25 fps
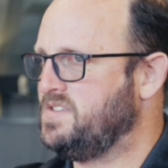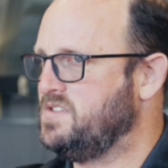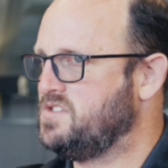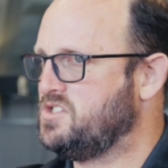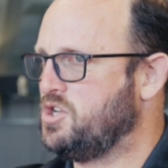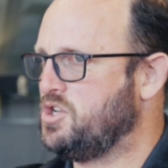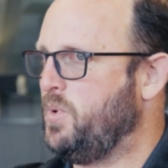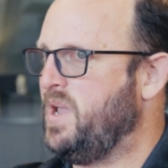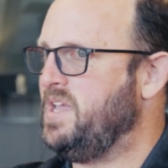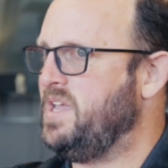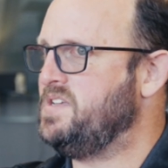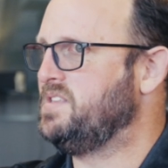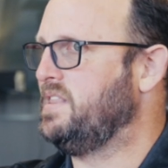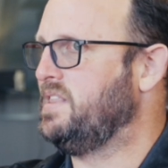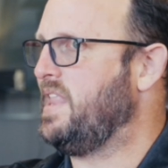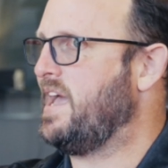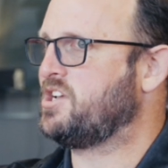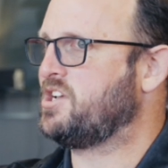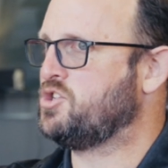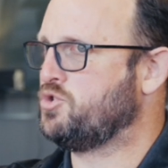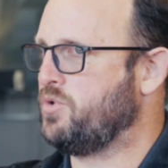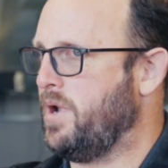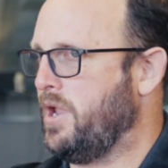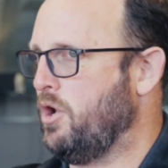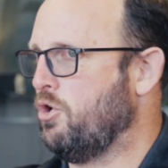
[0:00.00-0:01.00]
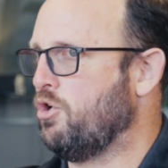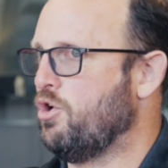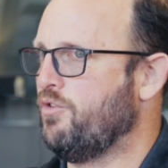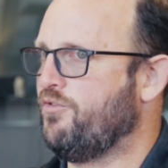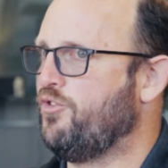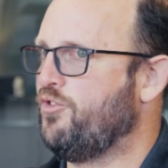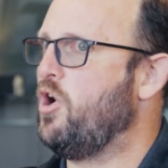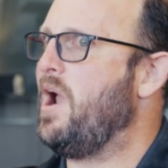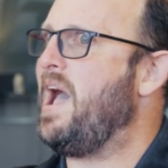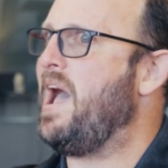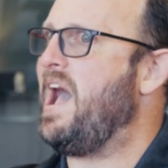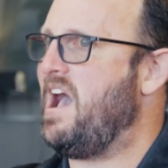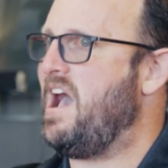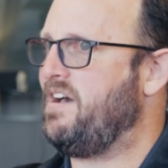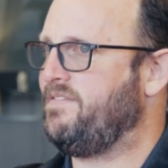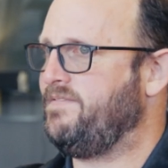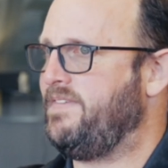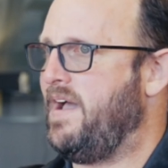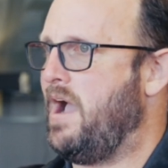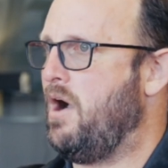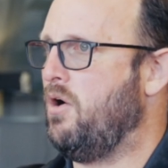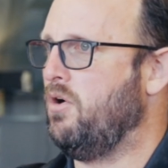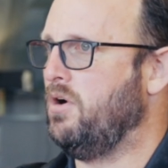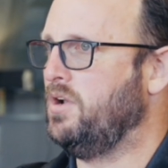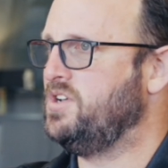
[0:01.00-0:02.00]
And so he's lecturing her for a half
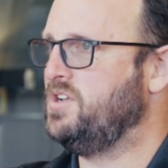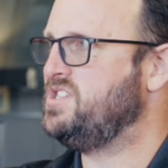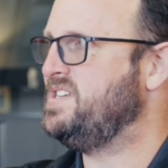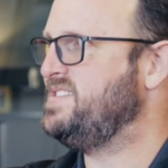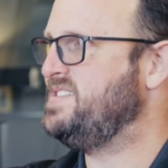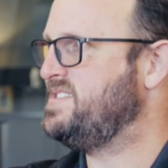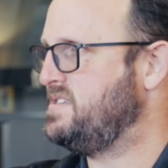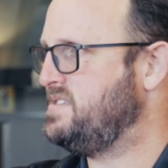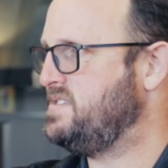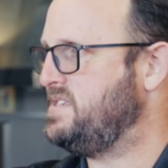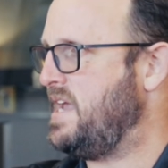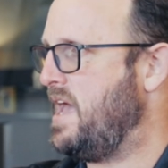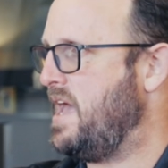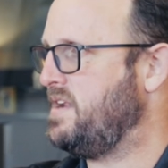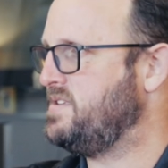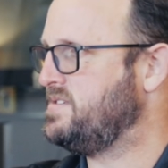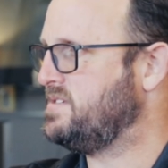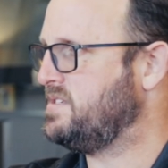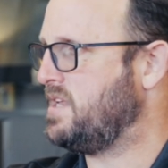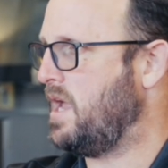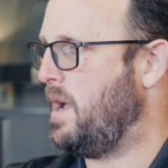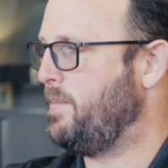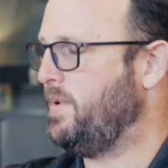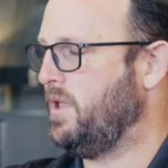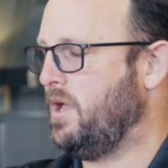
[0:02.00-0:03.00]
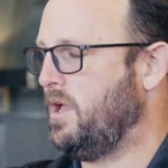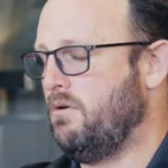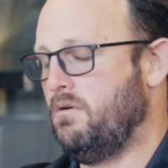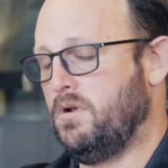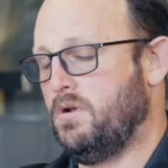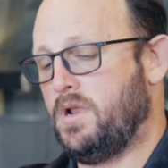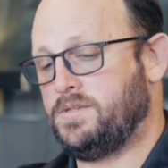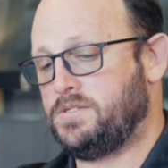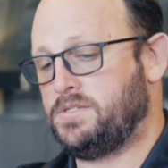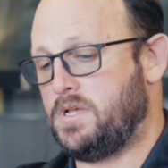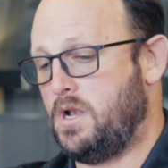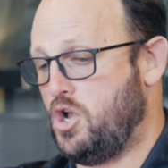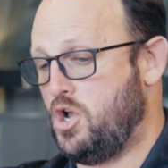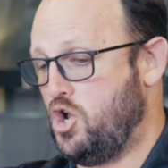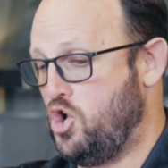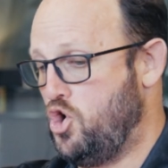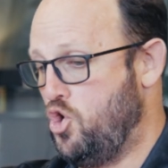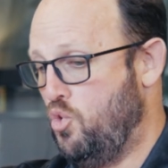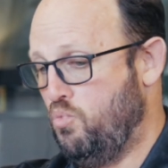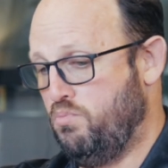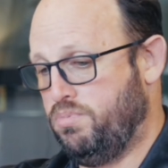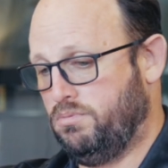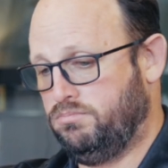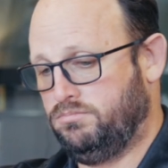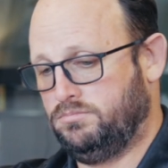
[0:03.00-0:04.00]
hour. And she says, Dad, is it time to go? And I said,
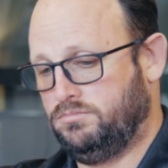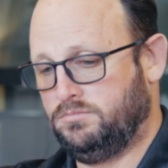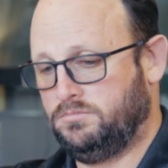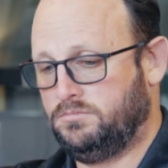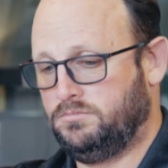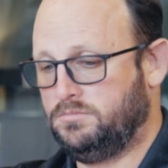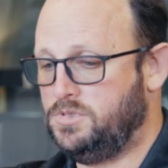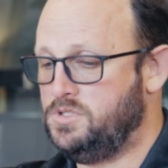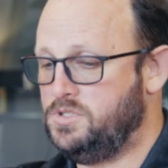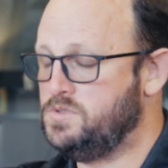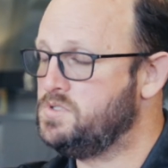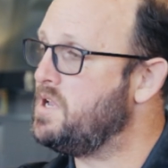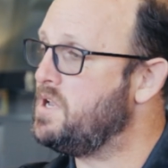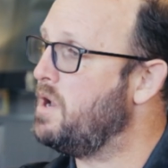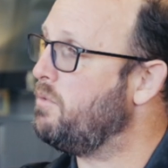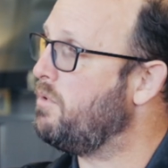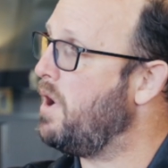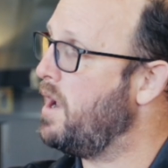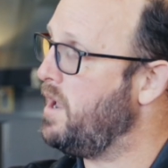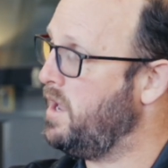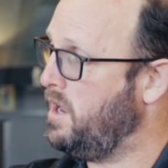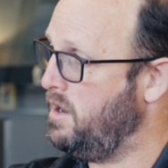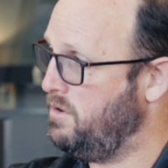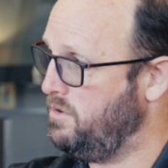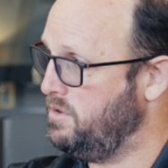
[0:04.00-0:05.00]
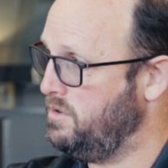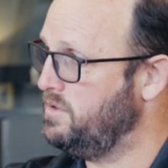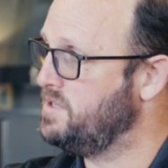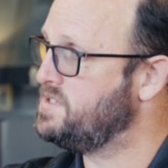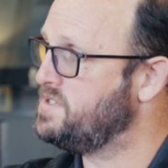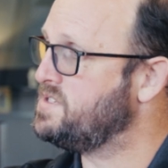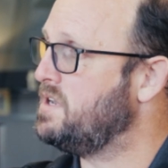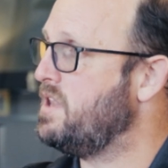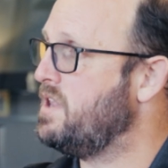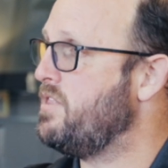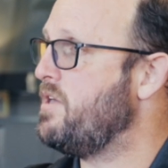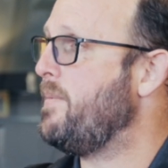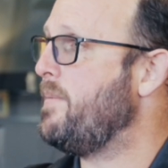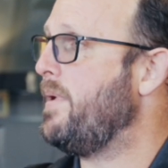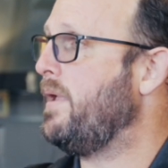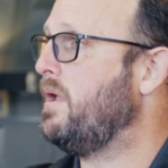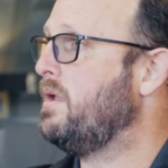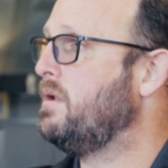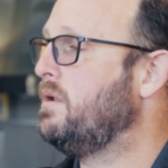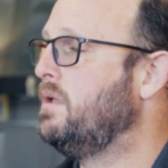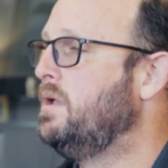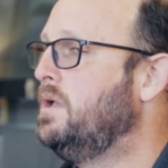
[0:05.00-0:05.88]
nope, you stay right here. You listen to that man.